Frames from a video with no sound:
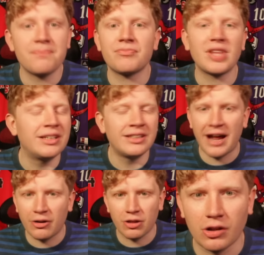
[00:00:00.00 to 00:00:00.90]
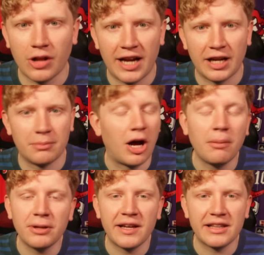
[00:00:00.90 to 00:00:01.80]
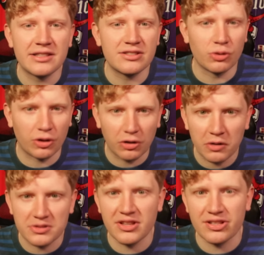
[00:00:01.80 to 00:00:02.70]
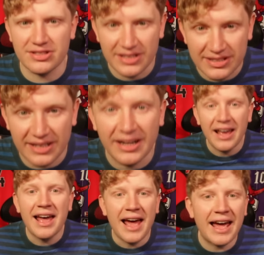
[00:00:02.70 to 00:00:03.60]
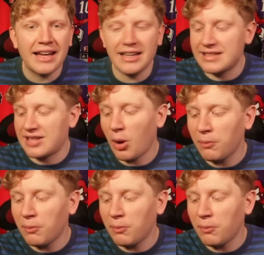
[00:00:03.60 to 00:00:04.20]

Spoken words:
in and out of the lineup, not playing this sort of close of the season. And it's helped